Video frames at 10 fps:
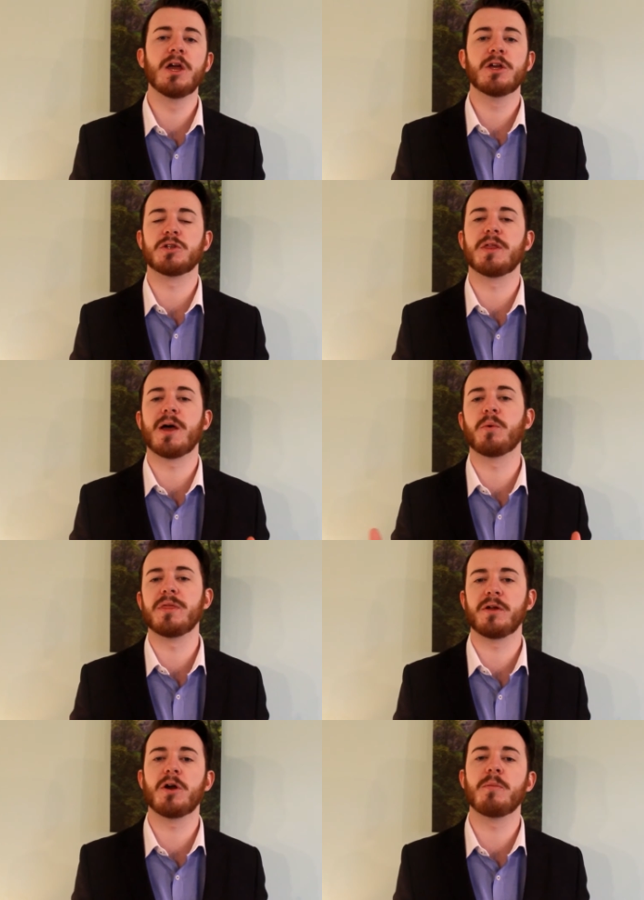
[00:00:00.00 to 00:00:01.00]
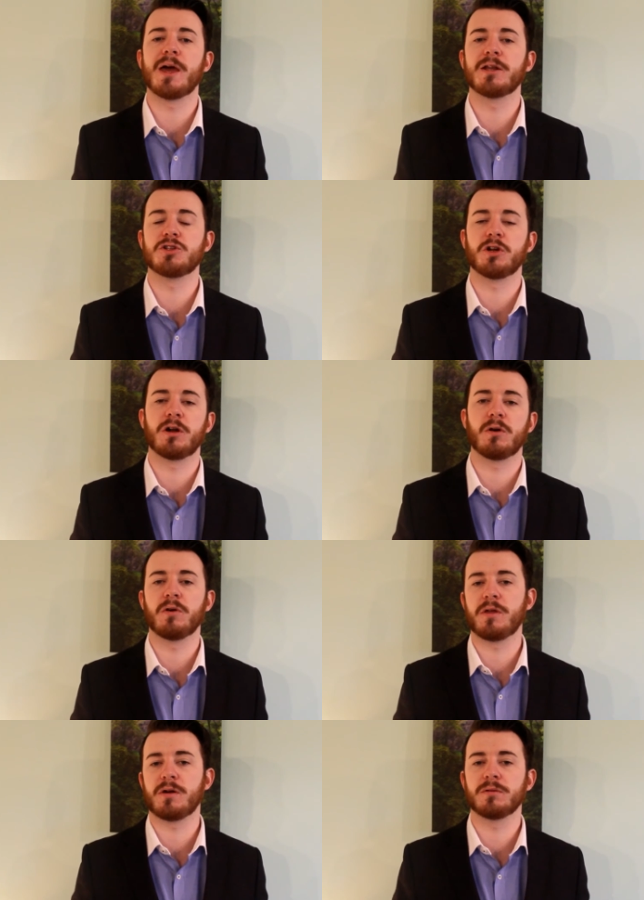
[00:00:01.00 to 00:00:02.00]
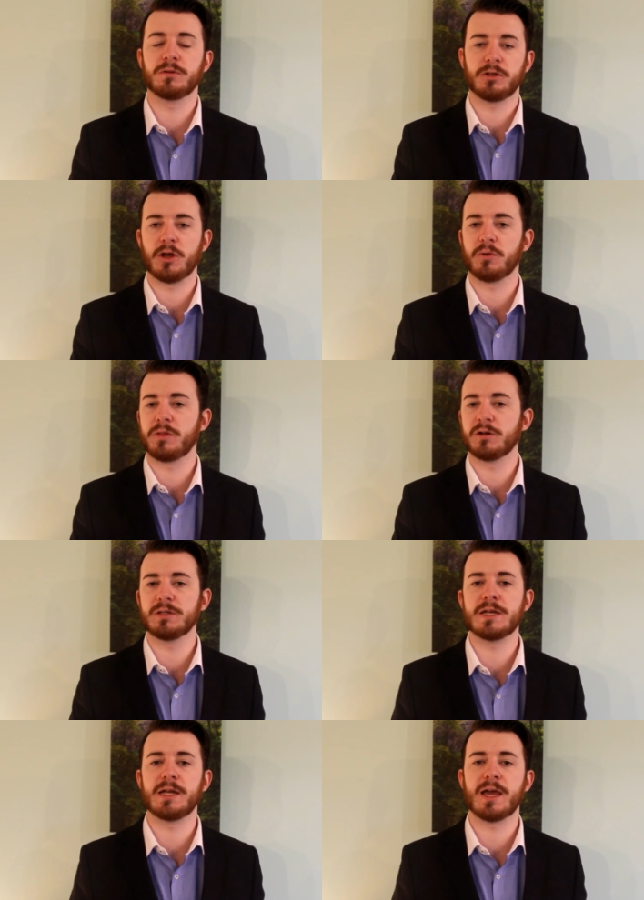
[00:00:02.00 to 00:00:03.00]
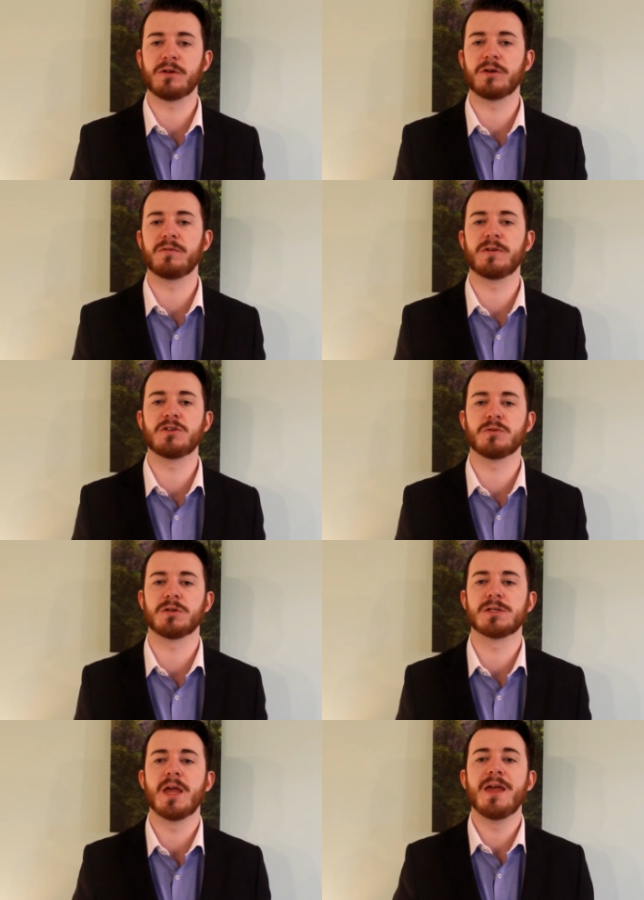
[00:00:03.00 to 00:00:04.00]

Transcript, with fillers: so that when they're a manager or they're, you know, they're leading other individuals,